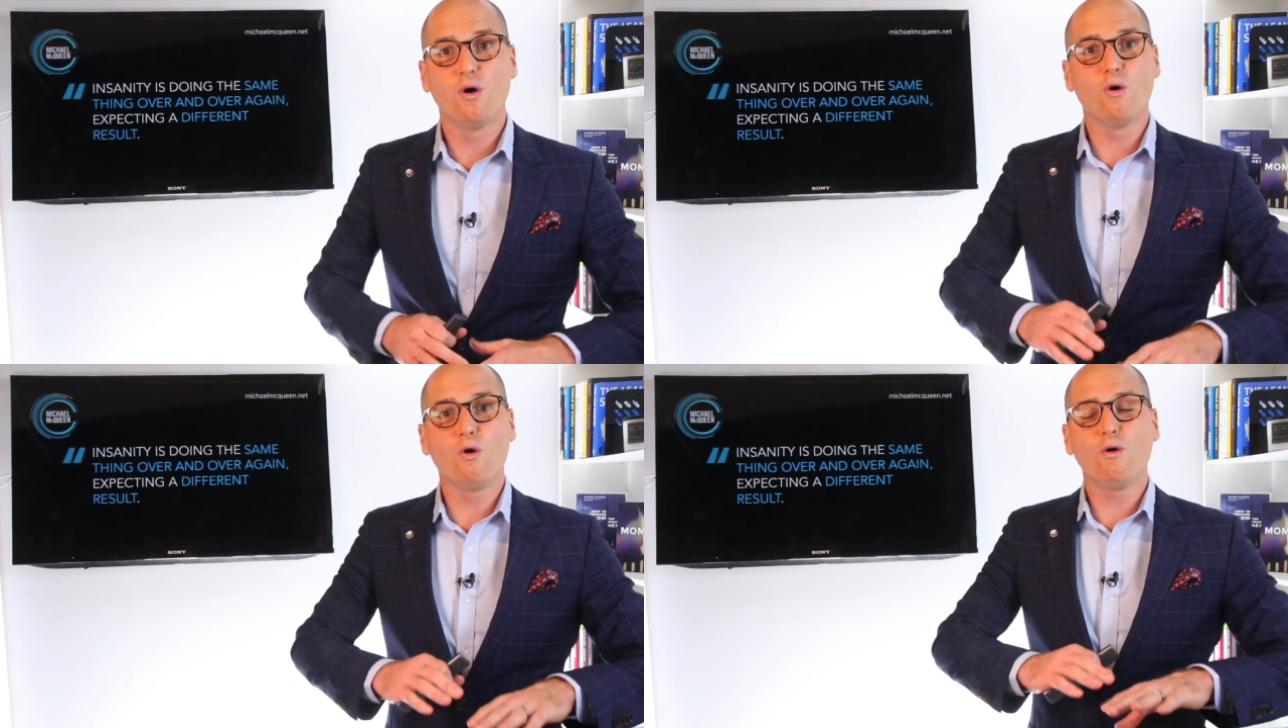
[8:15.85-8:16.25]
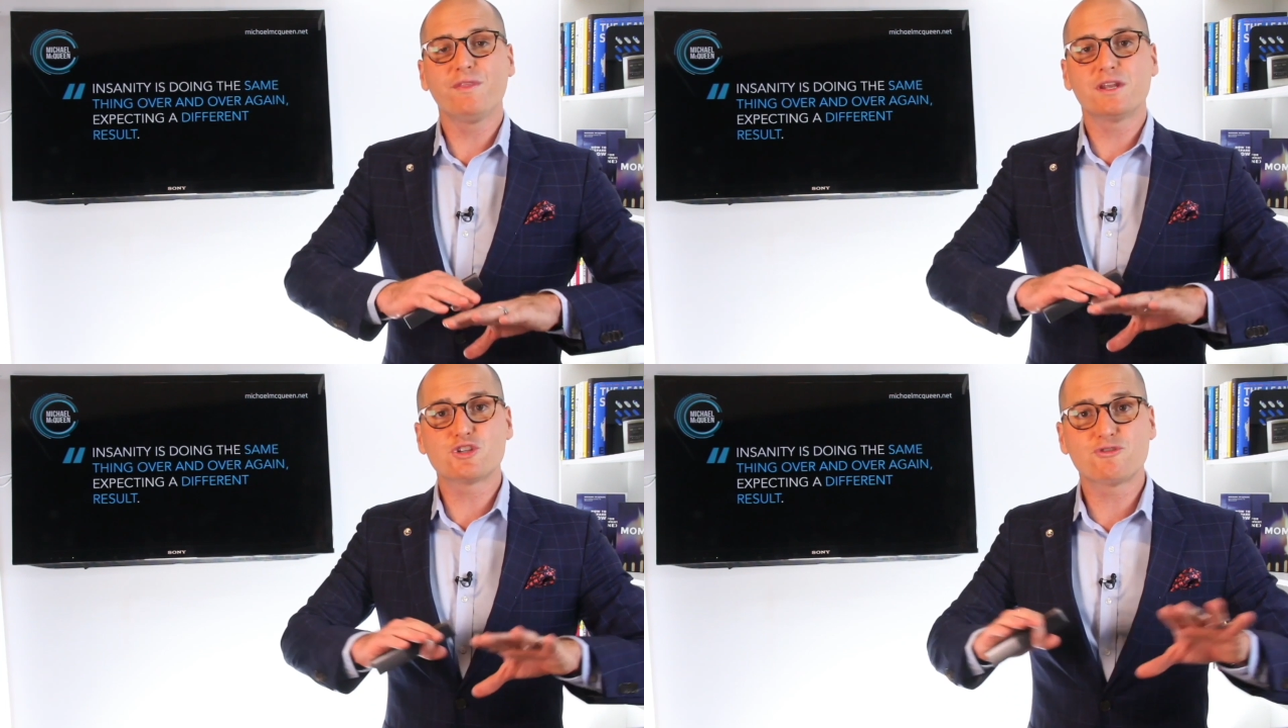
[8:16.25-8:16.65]
all
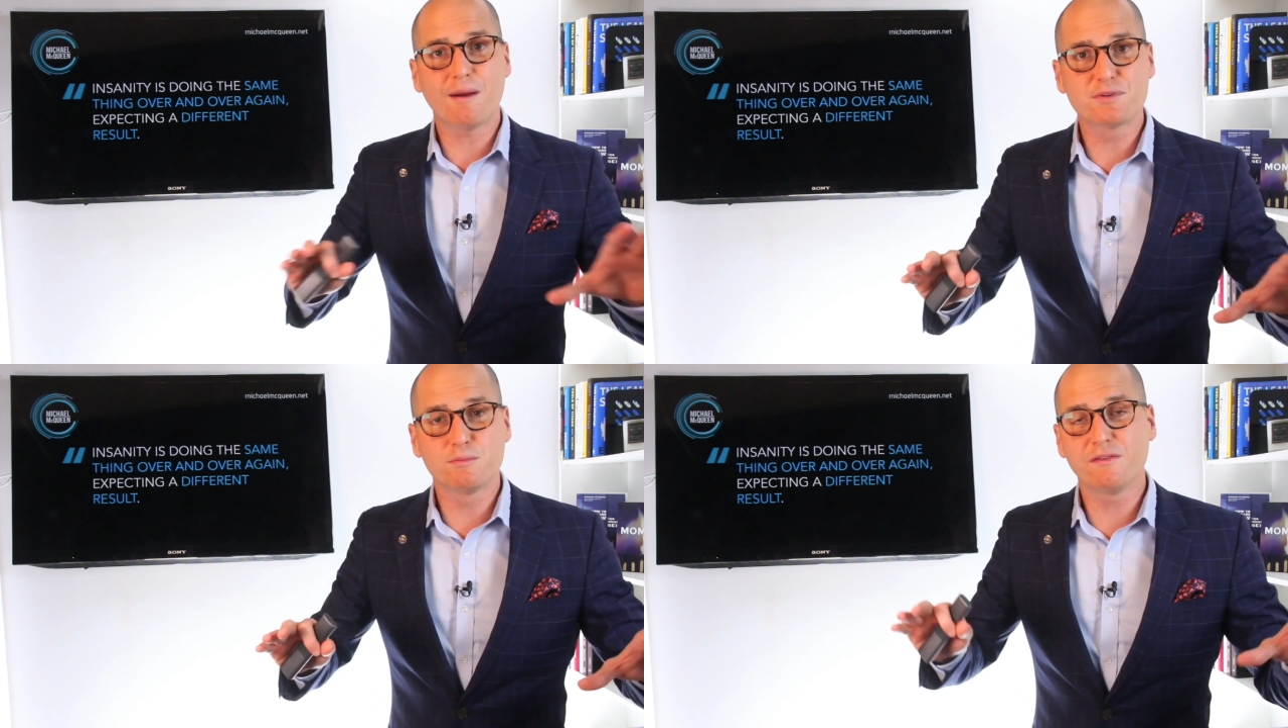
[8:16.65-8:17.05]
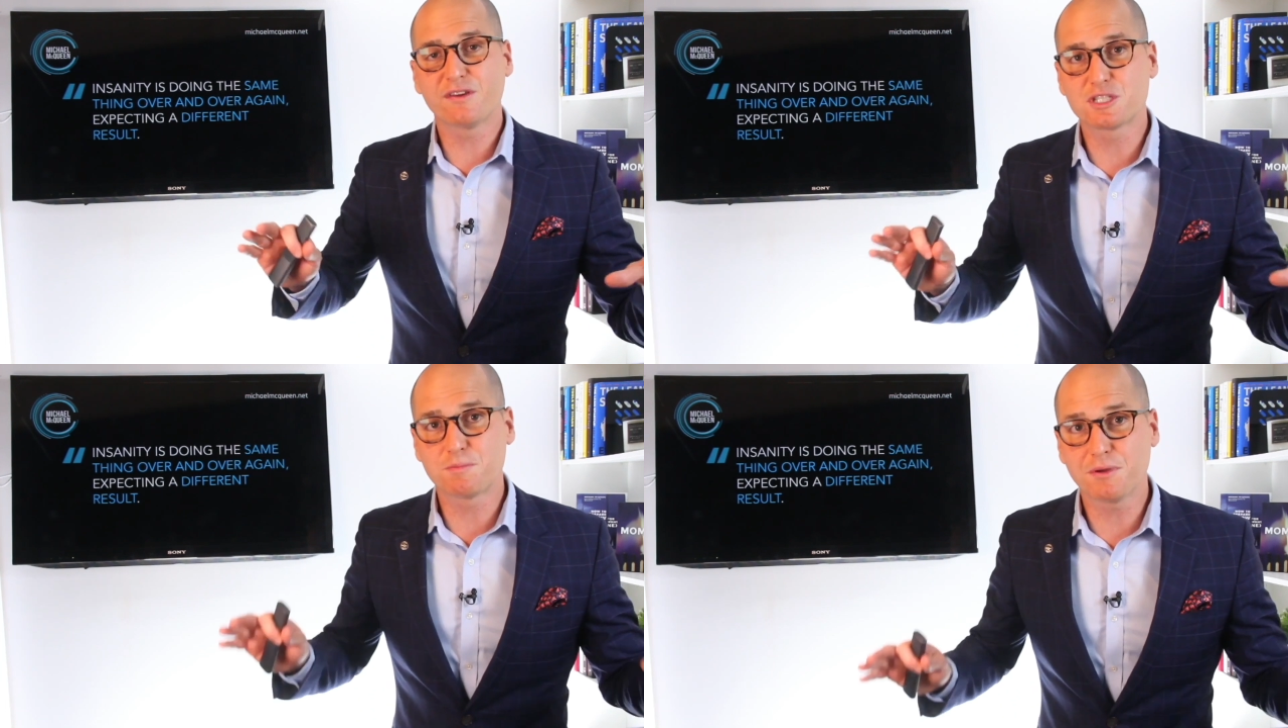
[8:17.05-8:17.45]
the disruption we've
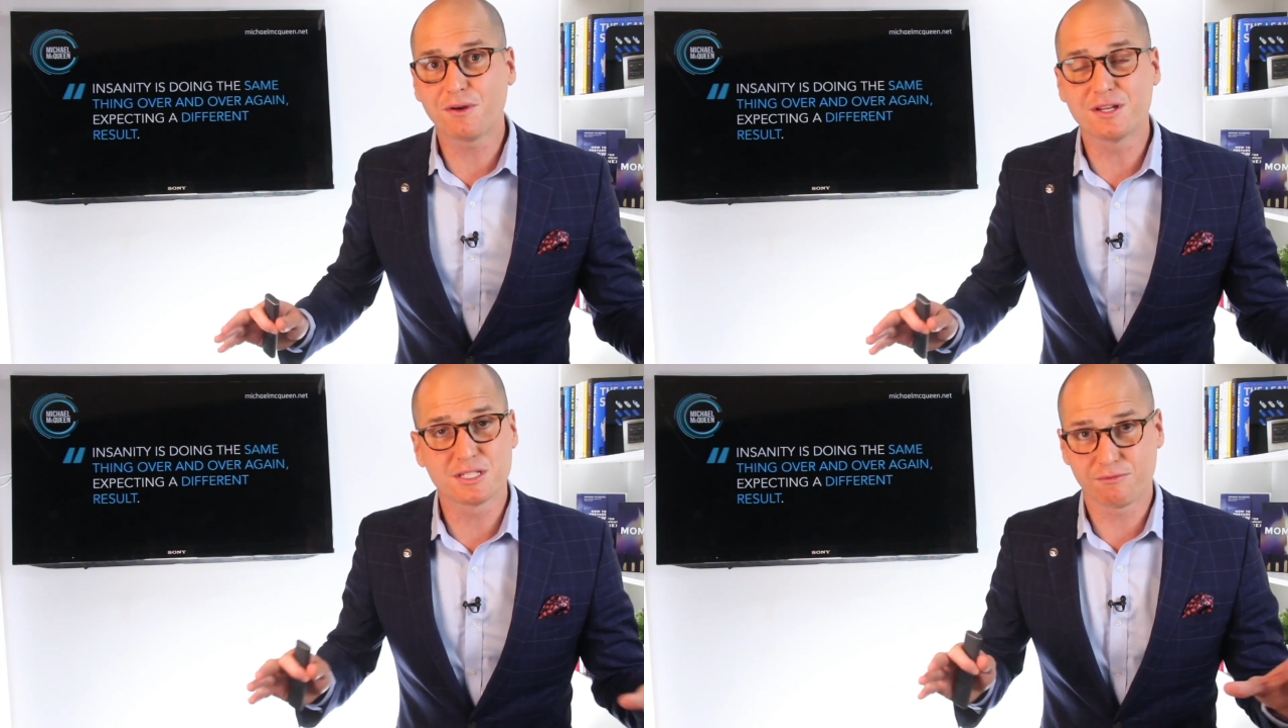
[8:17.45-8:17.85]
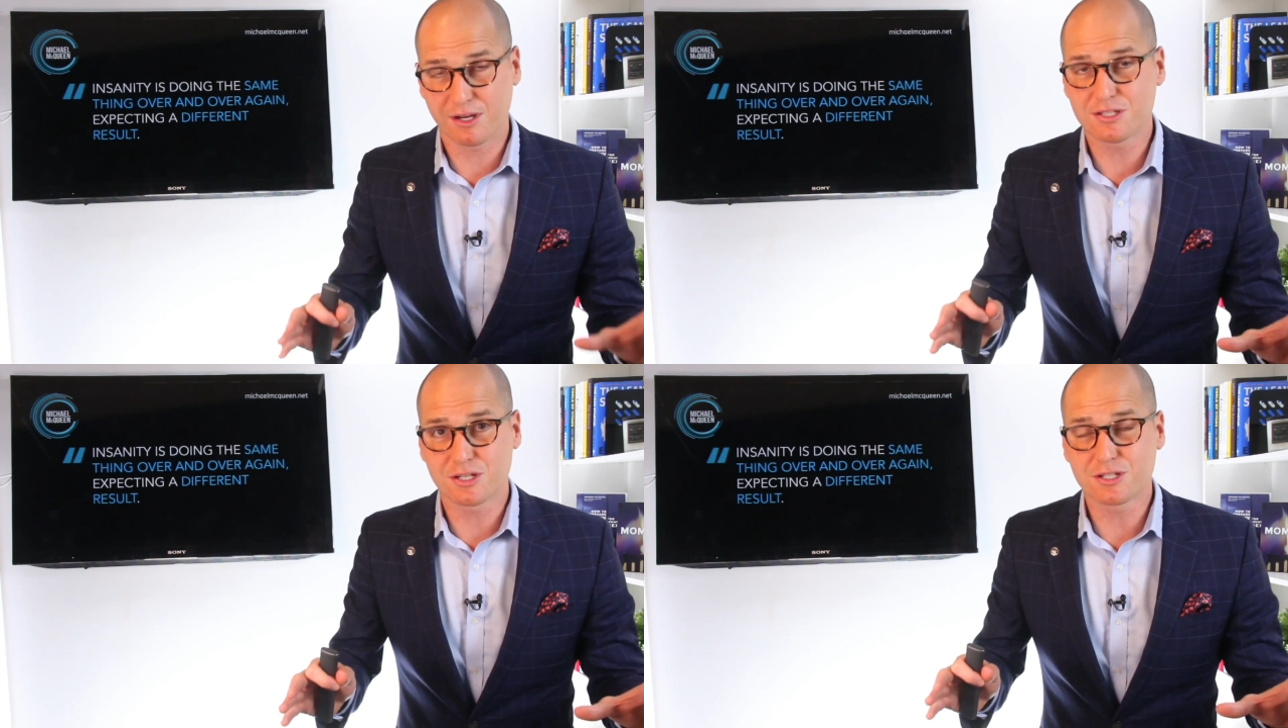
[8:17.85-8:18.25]
experienced in
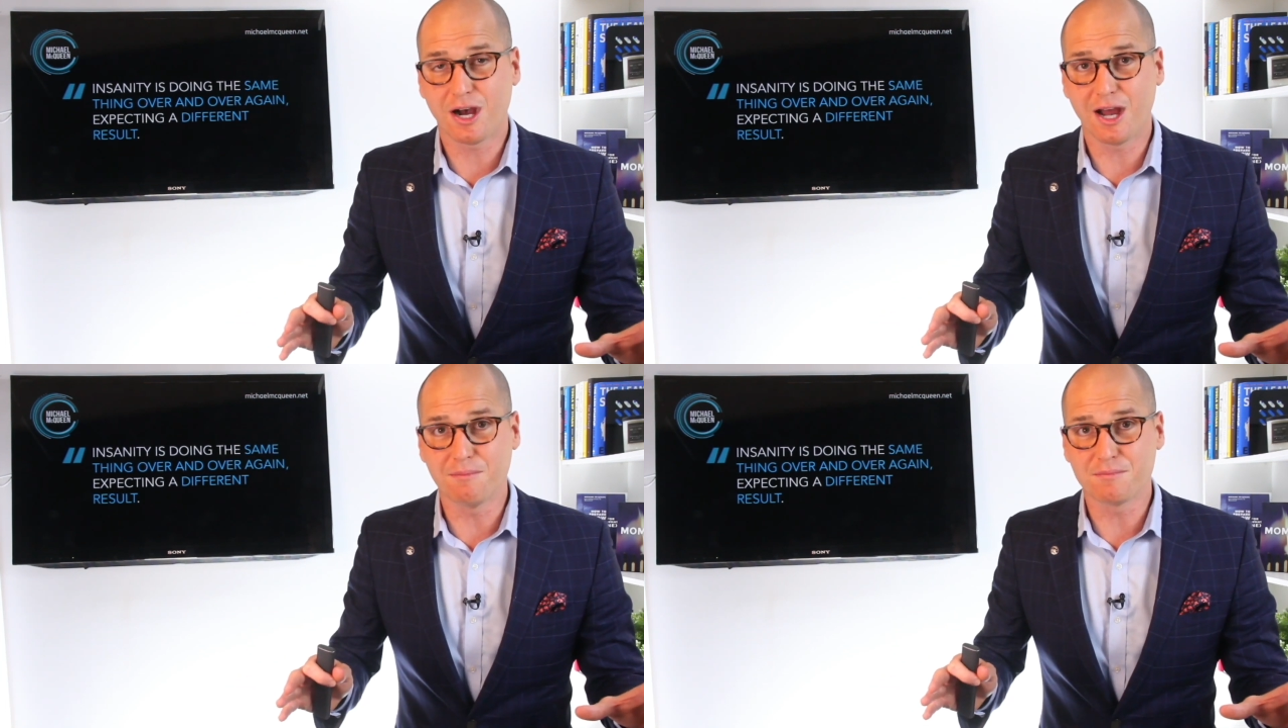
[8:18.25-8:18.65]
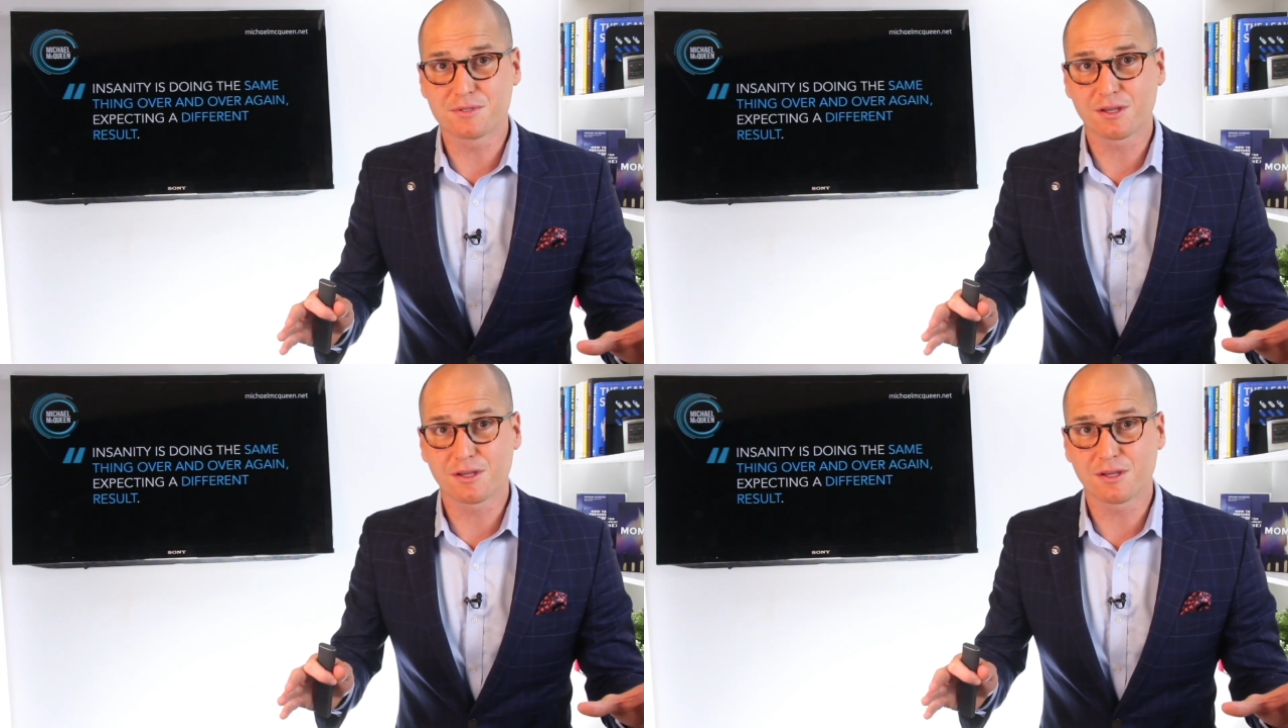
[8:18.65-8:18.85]
recent times?